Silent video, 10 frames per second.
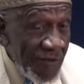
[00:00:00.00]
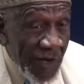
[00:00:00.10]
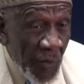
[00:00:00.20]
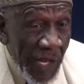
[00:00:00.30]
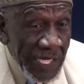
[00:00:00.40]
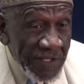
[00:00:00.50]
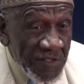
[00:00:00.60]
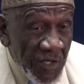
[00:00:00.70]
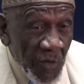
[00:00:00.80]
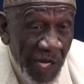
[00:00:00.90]
while he was
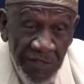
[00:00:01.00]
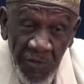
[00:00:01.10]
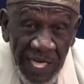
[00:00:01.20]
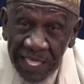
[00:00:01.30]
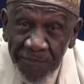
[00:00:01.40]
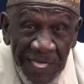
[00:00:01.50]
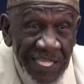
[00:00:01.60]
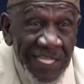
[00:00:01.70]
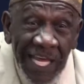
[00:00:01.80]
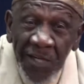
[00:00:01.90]
on the roster. When I get back to
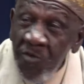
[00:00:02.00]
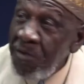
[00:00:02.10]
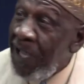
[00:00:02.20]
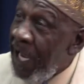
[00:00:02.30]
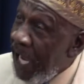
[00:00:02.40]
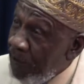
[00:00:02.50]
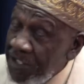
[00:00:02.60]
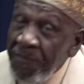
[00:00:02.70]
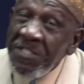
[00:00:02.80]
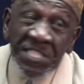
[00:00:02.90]
the classroom, I
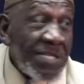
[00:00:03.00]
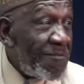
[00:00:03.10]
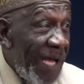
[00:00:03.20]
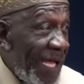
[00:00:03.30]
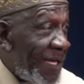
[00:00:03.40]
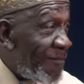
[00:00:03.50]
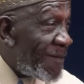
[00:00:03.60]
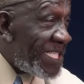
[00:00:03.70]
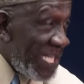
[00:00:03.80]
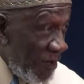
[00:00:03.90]
was presenting my
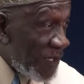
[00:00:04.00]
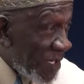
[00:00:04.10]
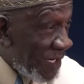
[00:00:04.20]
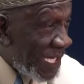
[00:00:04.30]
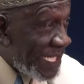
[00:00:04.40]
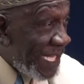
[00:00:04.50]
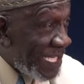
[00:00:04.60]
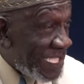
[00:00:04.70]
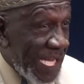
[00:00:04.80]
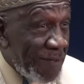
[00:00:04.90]
material in
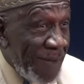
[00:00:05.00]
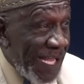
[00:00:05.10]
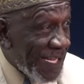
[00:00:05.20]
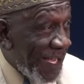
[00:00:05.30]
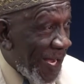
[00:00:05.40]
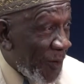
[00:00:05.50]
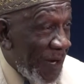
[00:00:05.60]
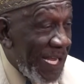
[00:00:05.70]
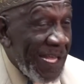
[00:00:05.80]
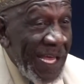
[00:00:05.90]
that same manner, all
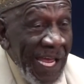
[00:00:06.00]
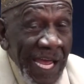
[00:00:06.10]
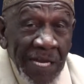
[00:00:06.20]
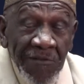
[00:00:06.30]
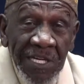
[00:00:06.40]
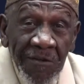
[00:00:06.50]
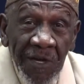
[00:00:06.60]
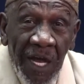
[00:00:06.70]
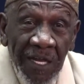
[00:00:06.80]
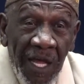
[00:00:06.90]
right? And
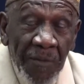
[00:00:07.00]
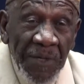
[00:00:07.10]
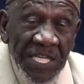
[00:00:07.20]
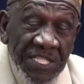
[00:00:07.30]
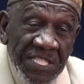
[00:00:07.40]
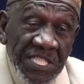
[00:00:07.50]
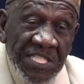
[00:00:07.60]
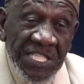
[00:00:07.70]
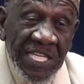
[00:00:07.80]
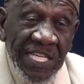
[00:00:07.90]
Allah blessed us to
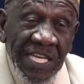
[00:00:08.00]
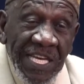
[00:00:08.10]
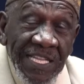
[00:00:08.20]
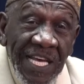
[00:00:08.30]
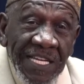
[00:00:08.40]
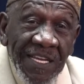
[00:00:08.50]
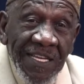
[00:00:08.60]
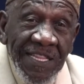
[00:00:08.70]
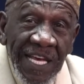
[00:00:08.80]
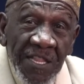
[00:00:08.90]
see that
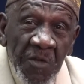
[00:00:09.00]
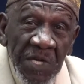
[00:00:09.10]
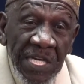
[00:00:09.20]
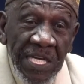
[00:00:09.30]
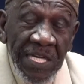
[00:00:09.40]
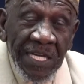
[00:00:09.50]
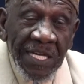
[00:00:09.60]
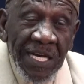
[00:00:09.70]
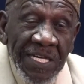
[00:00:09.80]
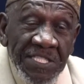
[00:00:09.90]

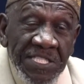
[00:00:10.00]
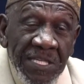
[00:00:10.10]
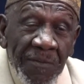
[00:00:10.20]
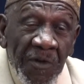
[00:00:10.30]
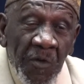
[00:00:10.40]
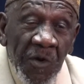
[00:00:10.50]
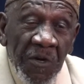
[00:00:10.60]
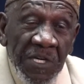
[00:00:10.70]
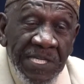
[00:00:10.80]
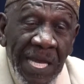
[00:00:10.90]
3-syllable
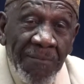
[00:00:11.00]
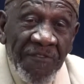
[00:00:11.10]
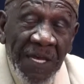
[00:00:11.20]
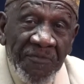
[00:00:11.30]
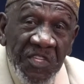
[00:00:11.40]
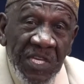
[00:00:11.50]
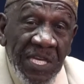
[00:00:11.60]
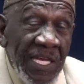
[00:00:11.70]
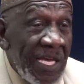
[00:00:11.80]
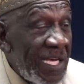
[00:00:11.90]
word,
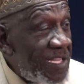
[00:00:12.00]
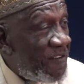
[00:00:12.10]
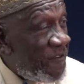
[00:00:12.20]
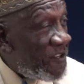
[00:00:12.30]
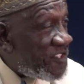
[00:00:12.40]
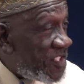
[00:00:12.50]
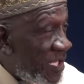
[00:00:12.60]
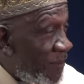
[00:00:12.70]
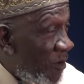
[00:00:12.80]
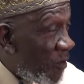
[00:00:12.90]
NAPVAPSI, the first
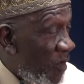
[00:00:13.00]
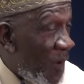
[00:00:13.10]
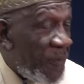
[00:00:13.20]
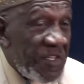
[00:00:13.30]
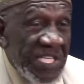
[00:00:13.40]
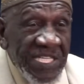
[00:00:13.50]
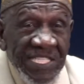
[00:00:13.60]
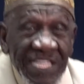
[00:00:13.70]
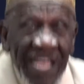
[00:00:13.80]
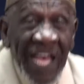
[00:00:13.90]
syllable
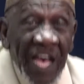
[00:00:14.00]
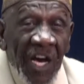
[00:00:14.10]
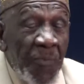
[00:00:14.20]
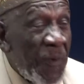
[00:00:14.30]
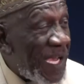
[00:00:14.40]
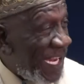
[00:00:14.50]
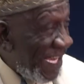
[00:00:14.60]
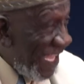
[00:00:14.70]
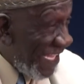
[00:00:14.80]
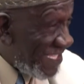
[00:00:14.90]
represents the upper
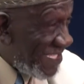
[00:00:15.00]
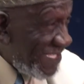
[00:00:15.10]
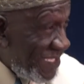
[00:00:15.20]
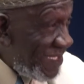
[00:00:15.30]
class